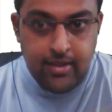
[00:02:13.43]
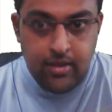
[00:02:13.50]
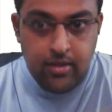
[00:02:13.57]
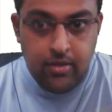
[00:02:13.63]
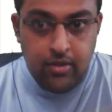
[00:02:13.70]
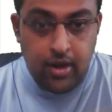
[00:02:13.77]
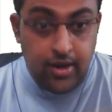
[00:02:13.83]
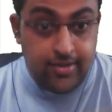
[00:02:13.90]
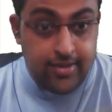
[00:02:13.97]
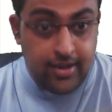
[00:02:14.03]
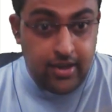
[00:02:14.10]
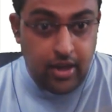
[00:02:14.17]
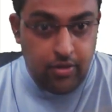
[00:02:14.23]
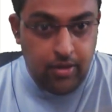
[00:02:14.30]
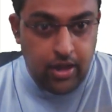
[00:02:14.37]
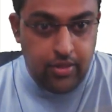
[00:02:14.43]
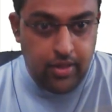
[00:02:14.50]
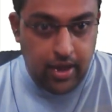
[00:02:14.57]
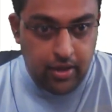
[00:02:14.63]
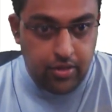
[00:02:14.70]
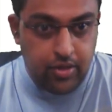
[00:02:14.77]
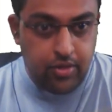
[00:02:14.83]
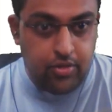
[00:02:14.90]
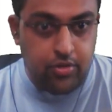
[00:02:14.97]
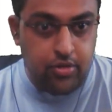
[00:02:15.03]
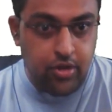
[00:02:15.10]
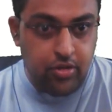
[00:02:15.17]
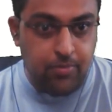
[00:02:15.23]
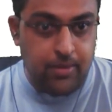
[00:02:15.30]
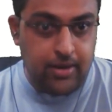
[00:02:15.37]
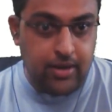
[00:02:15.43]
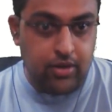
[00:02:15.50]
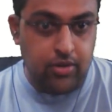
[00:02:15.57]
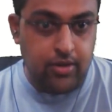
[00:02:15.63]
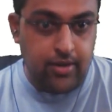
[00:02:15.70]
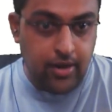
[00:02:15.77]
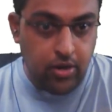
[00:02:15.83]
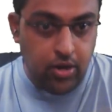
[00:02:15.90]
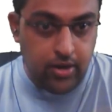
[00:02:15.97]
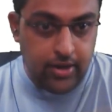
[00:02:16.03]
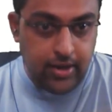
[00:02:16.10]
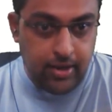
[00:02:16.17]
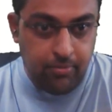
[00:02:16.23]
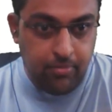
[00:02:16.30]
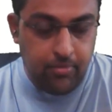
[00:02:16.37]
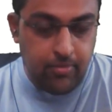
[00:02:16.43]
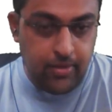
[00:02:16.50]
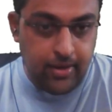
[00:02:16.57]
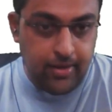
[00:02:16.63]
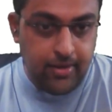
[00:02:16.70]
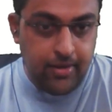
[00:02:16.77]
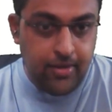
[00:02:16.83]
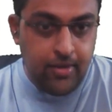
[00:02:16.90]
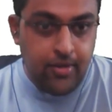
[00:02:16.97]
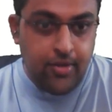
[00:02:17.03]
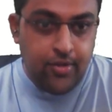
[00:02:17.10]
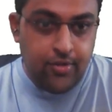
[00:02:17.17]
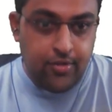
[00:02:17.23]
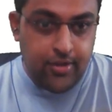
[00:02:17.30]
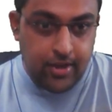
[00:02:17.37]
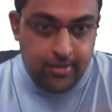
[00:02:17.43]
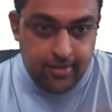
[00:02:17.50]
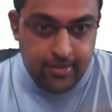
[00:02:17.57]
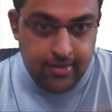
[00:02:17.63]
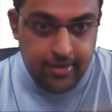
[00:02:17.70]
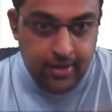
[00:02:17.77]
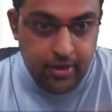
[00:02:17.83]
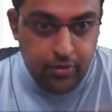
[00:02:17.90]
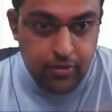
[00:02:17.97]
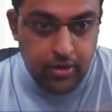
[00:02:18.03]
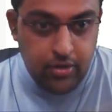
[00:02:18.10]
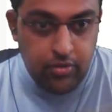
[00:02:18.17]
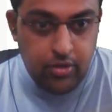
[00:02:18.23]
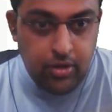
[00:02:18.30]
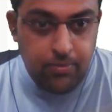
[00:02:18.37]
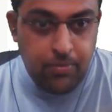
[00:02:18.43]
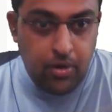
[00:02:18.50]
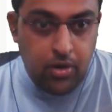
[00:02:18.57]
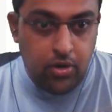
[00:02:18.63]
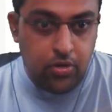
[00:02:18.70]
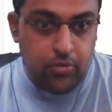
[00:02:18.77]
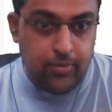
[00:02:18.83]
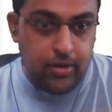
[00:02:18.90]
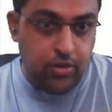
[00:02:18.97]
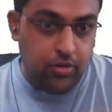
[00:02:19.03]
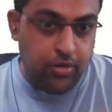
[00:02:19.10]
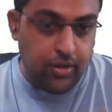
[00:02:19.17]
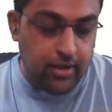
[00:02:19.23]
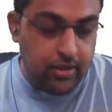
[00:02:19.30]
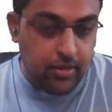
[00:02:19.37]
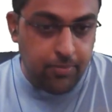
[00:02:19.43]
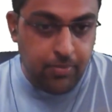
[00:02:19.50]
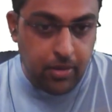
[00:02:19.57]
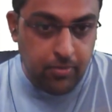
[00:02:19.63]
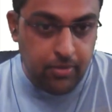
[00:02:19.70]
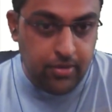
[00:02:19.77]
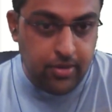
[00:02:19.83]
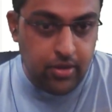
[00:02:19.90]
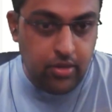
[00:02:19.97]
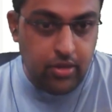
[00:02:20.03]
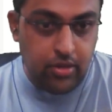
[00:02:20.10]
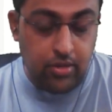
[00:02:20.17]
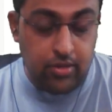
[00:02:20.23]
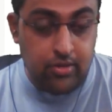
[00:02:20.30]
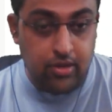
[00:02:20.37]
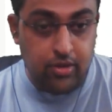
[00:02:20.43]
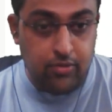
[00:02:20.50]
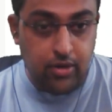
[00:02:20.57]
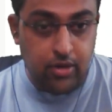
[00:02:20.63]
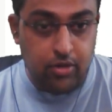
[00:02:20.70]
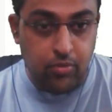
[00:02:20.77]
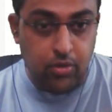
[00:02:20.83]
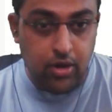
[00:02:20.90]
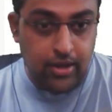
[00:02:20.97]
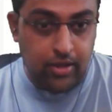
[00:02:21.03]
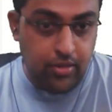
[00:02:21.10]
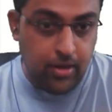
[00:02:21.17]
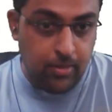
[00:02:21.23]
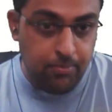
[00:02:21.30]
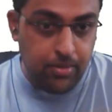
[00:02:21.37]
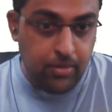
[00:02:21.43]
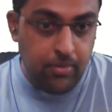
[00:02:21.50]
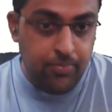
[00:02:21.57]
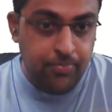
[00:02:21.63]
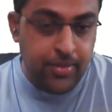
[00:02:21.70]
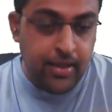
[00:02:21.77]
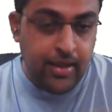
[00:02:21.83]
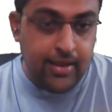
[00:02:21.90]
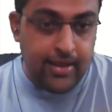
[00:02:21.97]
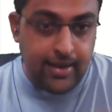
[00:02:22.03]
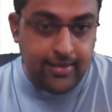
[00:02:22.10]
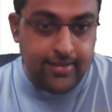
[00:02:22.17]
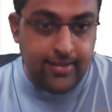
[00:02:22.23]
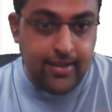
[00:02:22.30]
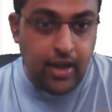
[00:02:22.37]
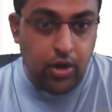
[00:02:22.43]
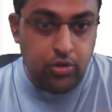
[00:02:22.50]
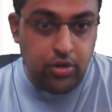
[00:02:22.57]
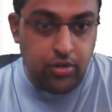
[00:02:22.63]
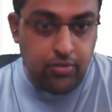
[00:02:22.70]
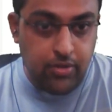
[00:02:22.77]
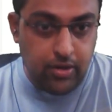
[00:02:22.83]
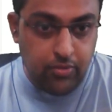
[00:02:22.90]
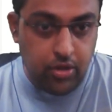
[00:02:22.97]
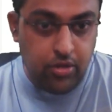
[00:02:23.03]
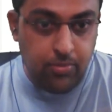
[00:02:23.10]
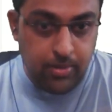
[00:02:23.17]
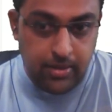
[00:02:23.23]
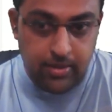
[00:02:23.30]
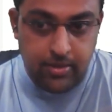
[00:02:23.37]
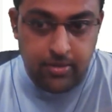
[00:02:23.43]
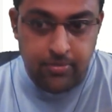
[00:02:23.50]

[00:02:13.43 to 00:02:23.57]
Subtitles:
Harshal now has access to this particular record type, right? So that's a great way using Power Automate to sync the permissions. This is just one small example. Let's see how this one was built.